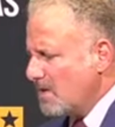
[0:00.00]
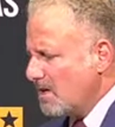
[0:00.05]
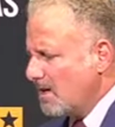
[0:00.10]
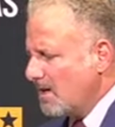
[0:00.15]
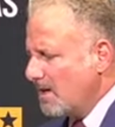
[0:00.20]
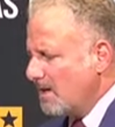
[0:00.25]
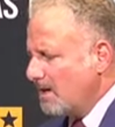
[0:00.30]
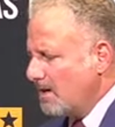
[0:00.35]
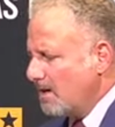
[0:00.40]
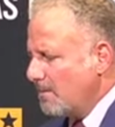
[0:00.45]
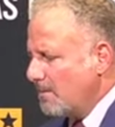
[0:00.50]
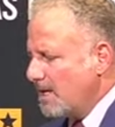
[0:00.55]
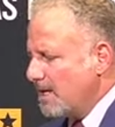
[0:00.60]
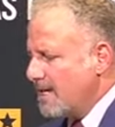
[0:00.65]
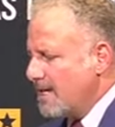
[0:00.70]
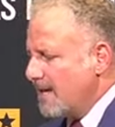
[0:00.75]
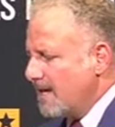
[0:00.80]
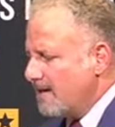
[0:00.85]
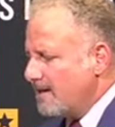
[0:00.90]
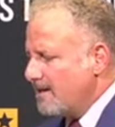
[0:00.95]
And
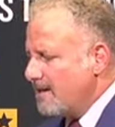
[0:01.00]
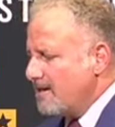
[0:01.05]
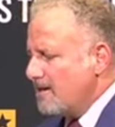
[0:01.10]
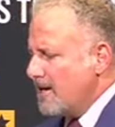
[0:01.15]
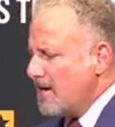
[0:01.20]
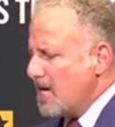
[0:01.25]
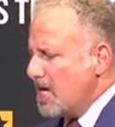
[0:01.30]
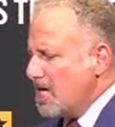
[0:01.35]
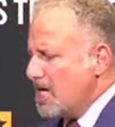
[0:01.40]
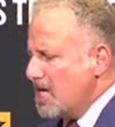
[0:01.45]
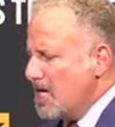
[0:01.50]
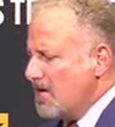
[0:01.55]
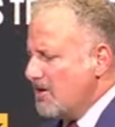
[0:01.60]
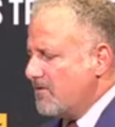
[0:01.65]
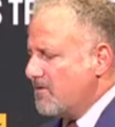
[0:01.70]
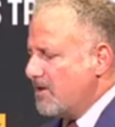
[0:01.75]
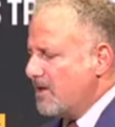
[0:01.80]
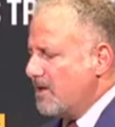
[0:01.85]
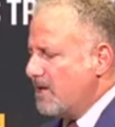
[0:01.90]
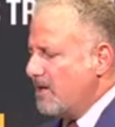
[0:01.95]
yet,
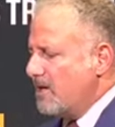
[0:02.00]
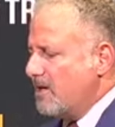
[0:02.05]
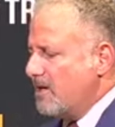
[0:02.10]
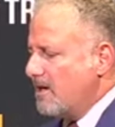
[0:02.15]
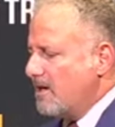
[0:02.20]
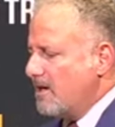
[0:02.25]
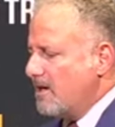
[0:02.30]
given